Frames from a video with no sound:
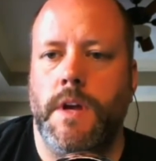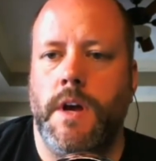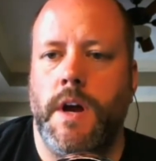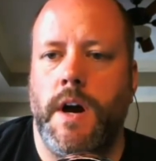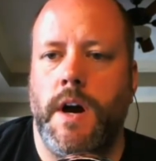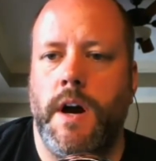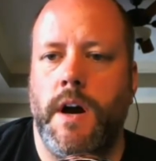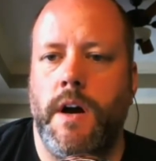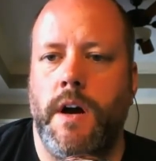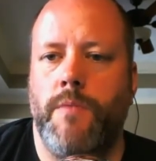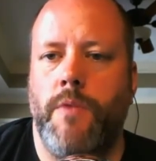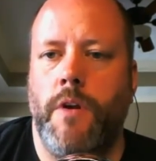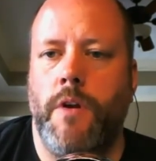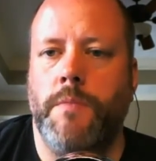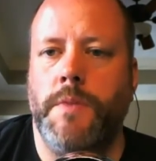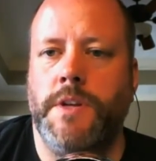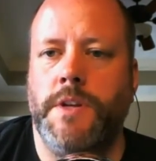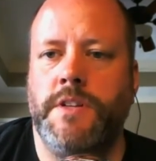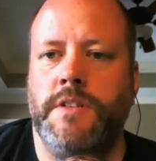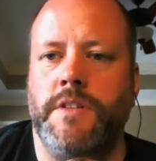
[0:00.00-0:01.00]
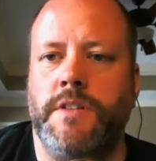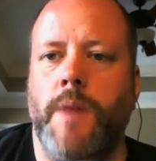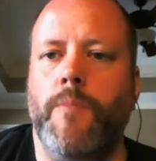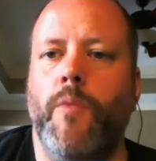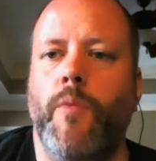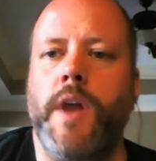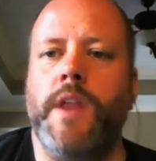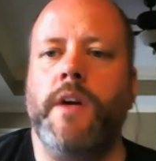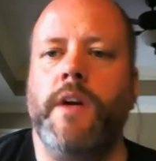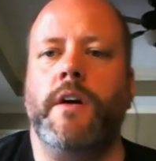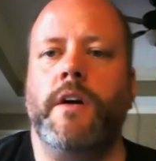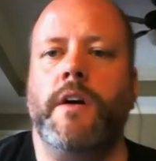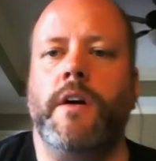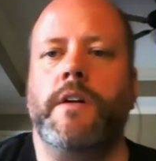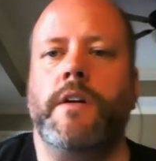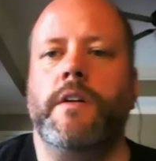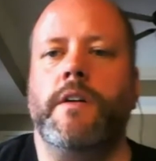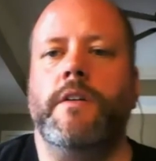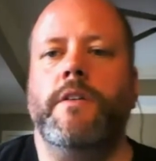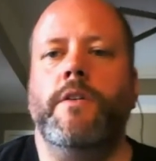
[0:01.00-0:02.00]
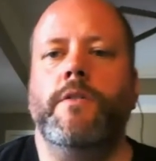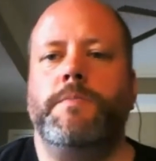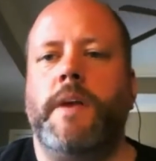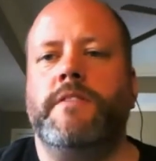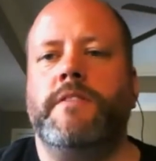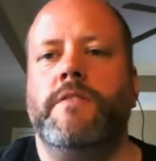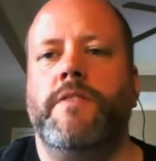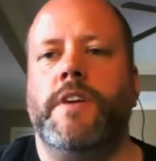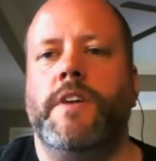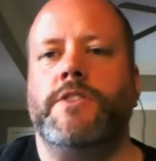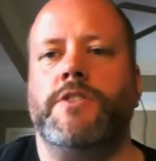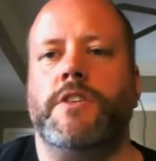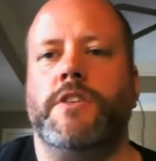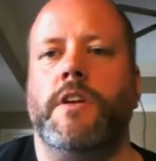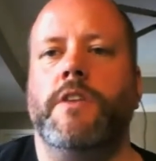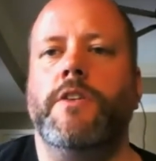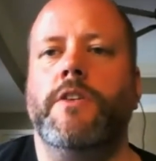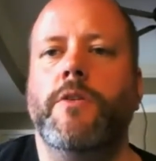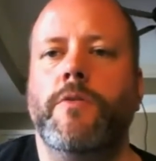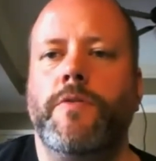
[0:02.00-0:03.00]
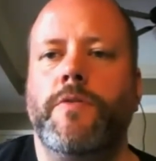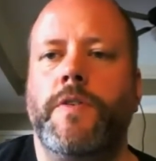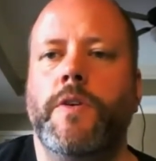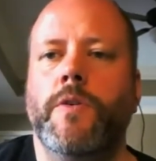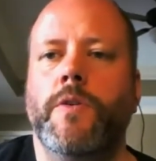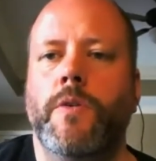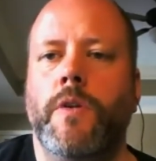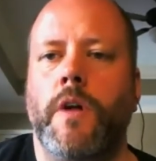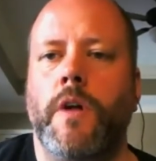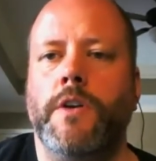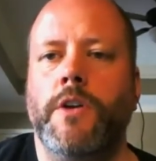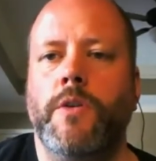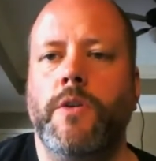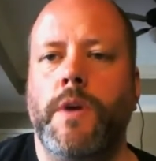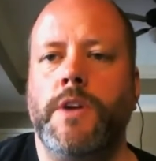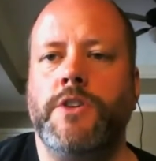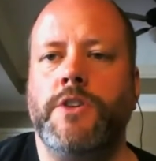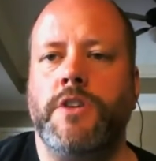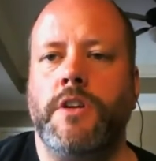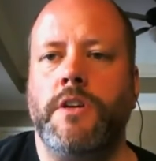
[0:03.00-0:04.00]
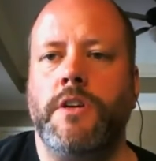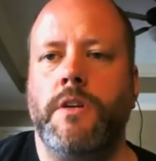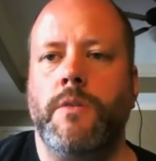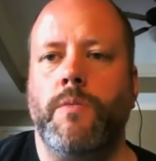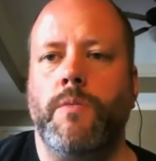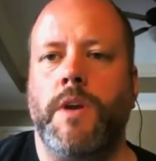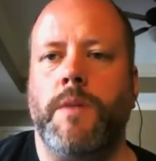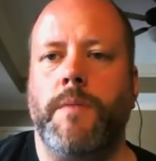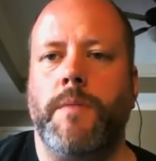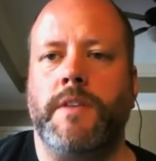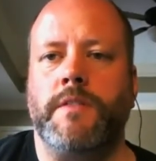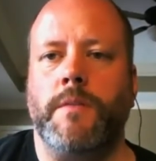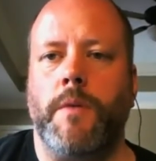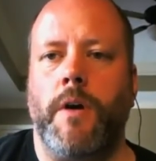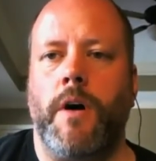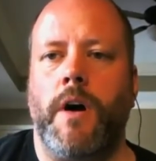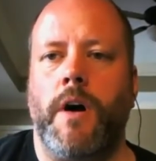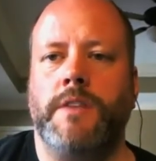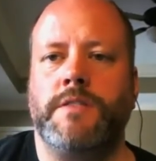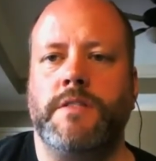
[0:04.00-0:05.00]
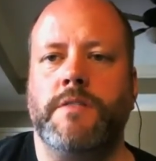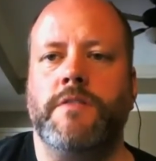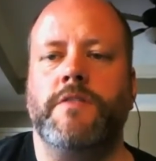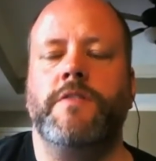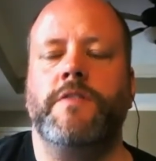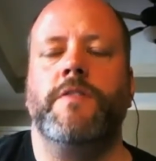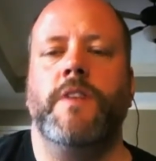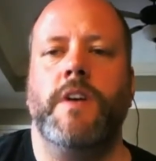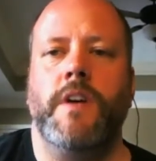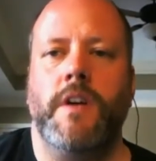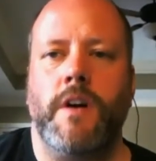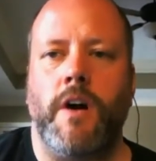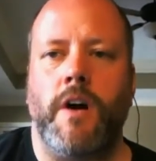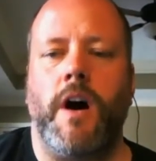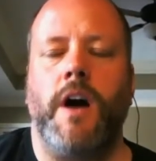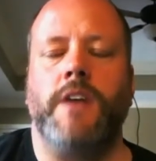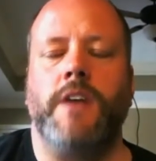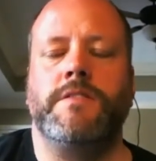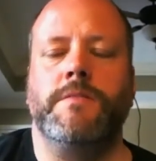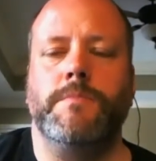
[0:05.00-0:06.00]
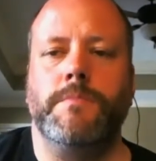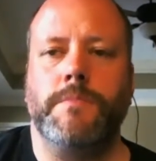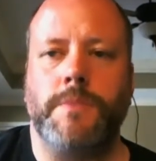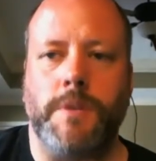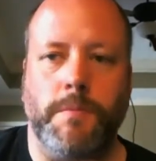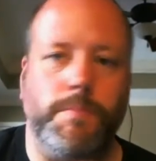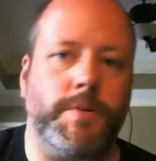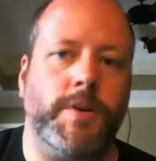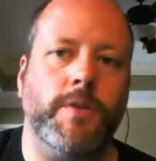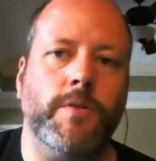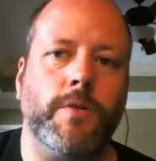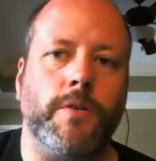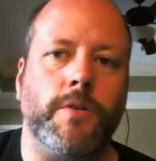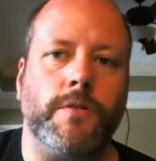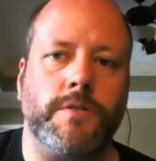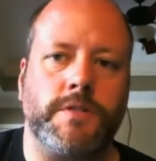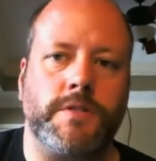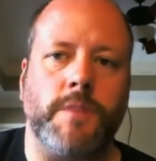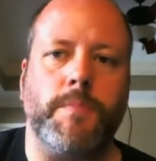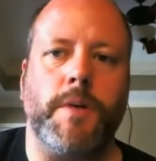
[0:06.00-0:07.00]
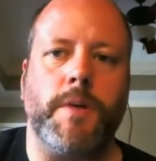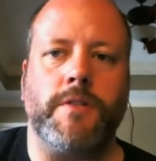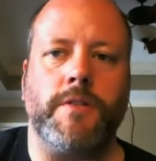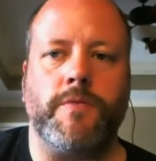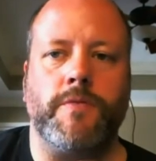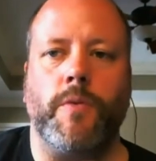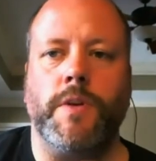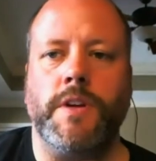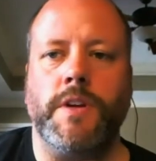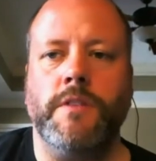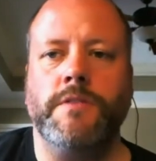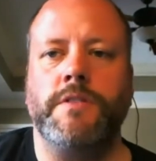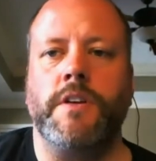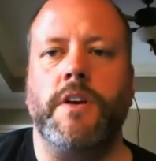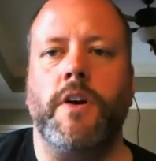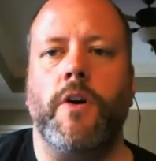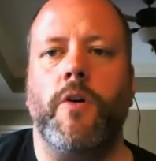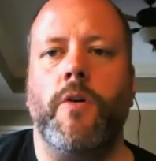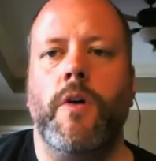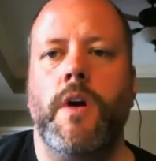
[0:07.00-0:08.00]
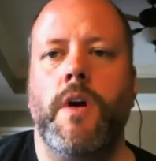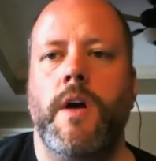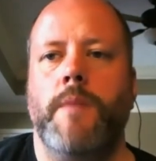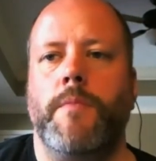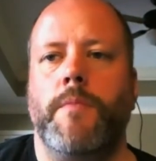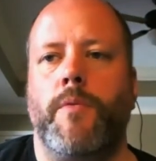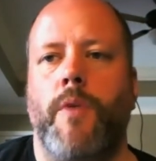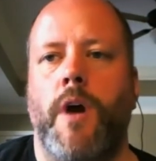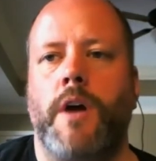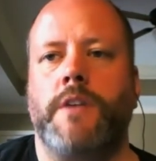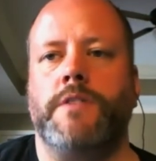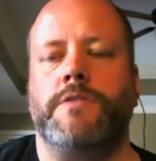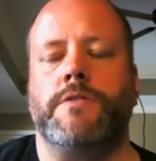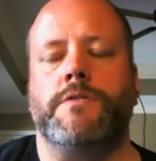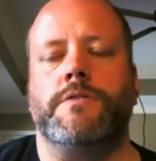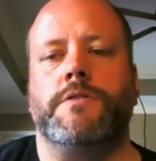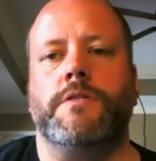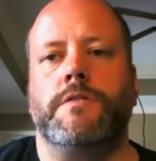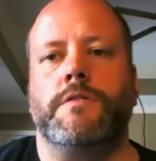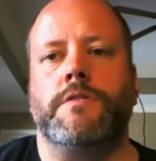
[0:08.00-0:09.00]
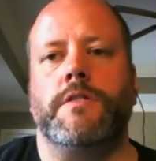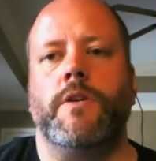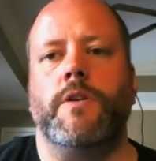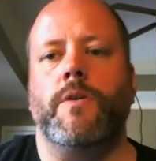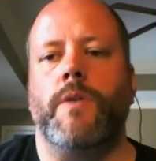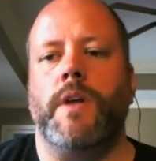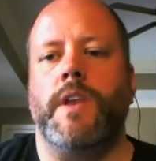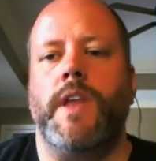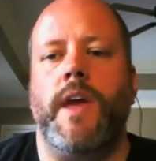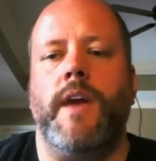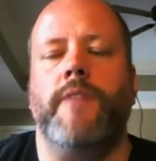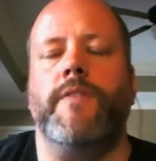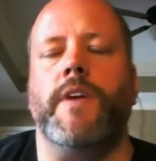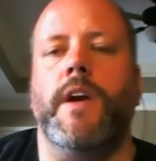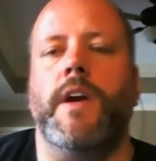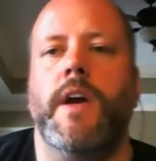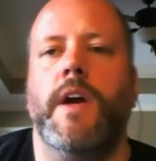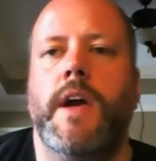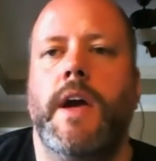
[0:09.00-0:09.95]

Uh, Ronald Minch says, "I'm waiting on a new space invention, a new fuel, a new engine. We can make some awesome, awesome computers compared to 40 years ago, but rockets are still slow and heavy."